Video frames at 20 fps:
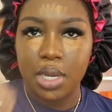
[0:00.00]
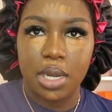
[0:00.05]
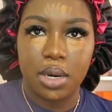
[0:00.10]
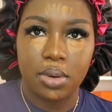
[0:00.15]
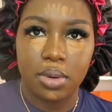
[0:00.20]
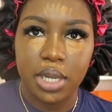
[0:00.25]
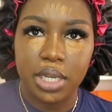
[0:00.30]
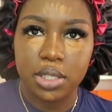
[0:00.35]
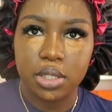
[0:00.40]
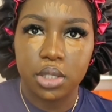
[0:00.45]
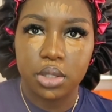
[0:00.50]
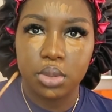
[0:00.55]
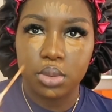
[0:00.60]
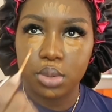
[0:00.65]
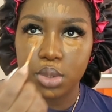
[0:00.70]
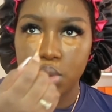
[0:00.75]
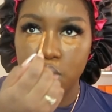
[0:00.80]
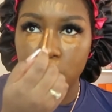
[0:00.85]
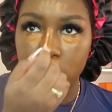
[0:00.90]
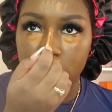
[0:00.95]
I don't like to
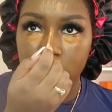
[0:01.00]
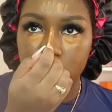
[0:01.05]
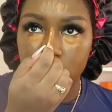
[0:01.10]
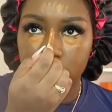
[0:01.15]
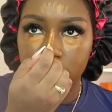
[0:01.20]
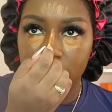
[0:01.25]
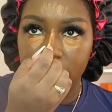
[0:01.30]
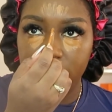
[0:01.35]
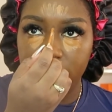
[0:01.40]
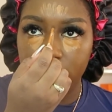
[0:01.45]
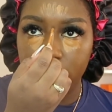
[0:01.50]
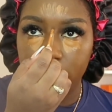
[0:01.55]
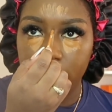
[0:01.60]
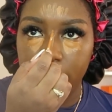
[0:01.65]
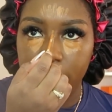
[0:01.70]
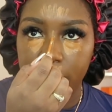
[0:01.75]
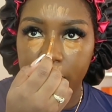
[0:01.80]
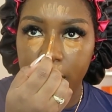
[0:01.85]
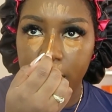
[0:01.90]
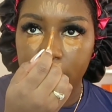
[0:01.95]
use too much on my
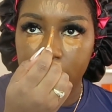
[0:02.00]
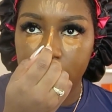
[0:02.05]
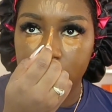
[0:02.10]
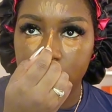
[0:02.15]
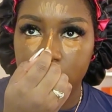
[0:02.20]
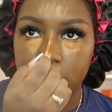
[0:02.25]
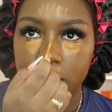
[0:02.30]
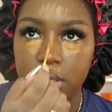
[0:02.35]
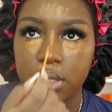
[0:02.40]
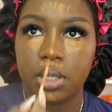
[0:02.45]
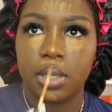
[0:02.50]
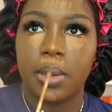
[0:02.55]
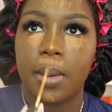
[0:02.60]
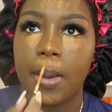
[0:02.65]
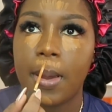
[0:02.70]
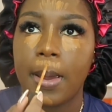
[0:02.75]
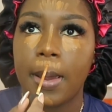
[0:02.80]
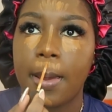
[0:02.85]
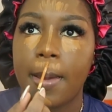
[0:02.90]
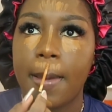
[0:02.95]
forehead. I just
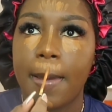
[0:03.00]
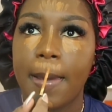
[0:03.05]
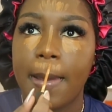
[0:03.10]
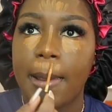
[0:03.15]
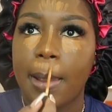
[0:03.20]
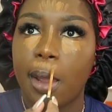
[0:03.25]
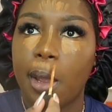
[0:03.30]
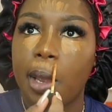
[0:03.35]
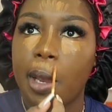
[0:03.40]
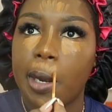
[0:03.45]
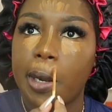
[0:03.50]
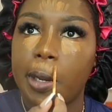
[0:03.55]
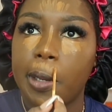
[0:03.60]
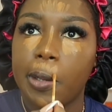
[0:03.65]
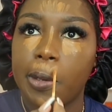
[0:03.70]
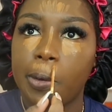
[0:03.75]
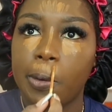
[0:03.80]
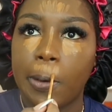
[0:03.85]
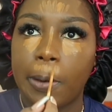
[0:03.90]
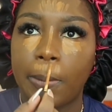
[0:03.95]
kind
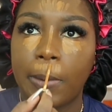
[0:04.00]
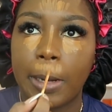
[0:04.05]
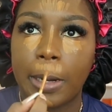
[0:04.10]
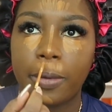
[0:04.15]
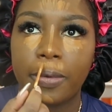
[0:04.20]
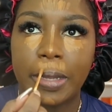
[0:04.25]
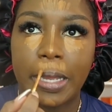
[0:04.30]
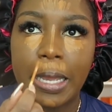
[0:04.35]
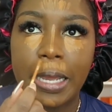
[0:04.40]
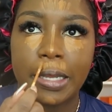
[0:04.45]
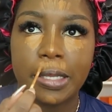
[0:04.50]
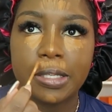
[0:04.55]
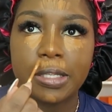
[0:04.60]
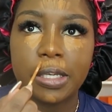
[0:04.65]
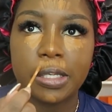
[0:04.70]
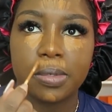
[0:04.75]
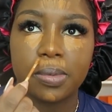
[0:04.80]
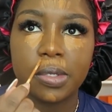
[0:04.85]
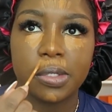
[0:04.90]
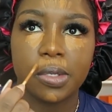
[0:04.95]
of use whatever
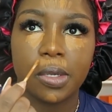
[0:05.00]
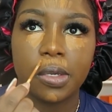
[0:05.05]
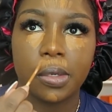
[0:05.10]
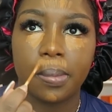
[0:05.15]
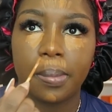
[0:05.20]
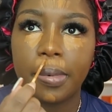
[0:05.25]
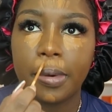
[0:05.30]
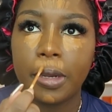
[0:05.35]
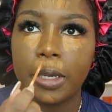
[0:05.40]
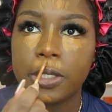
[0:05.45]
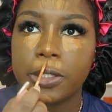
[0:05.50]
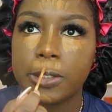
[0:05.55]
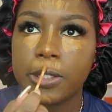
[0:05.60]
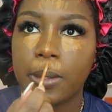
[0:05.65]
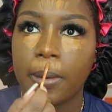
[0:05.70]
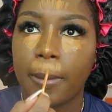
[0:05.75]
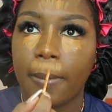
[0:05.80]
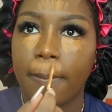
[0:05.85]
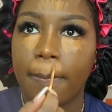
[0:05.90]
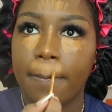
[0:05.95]
excess was on the brush.